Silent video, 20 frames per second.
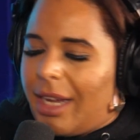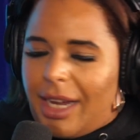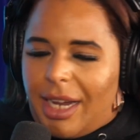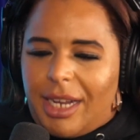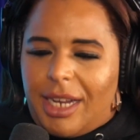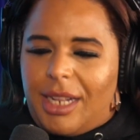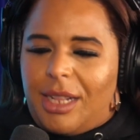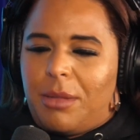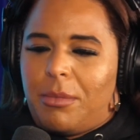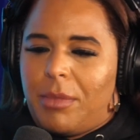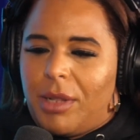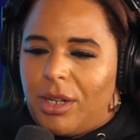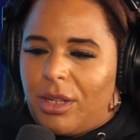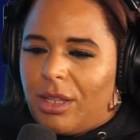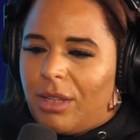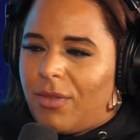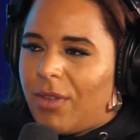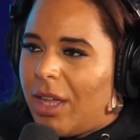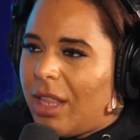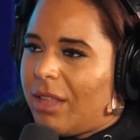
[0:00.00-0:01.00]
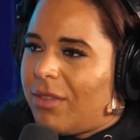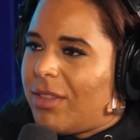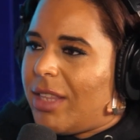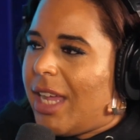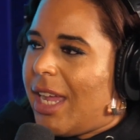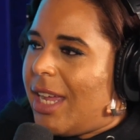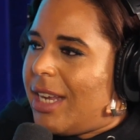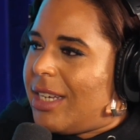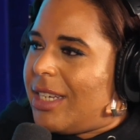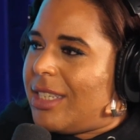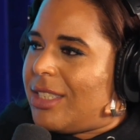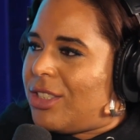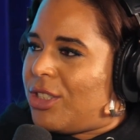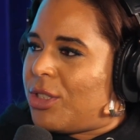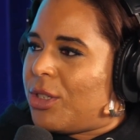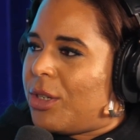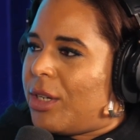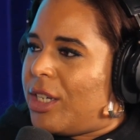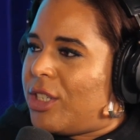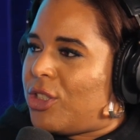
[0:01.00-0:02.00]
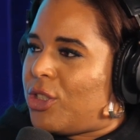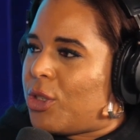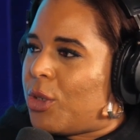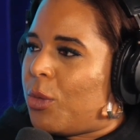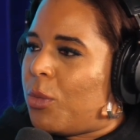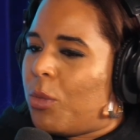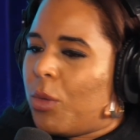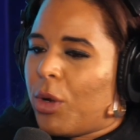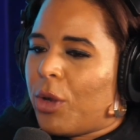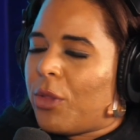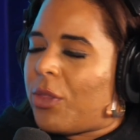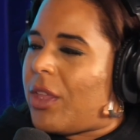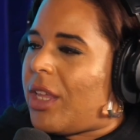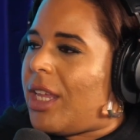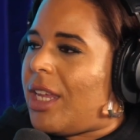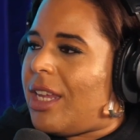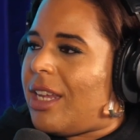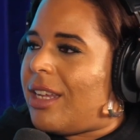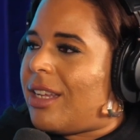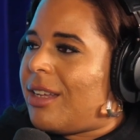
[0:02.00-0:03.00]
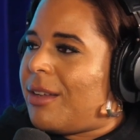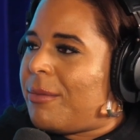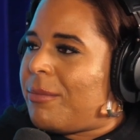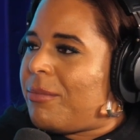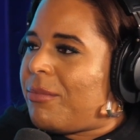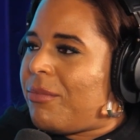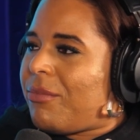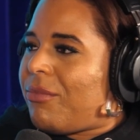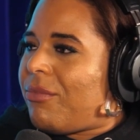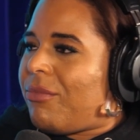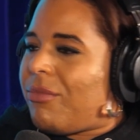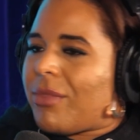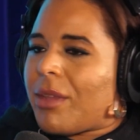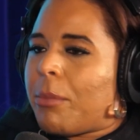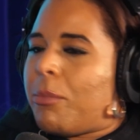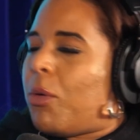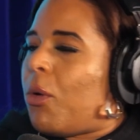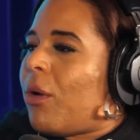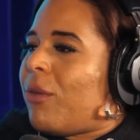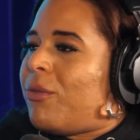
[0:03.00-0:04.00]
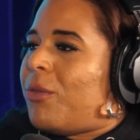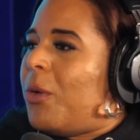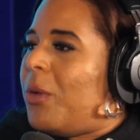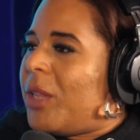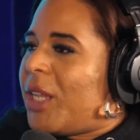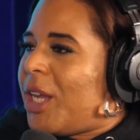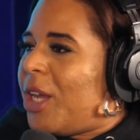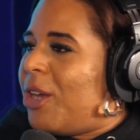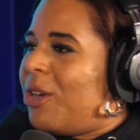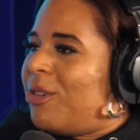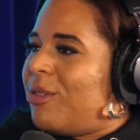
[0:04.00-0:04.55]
and in the middle of all of that is your worthy portfolio.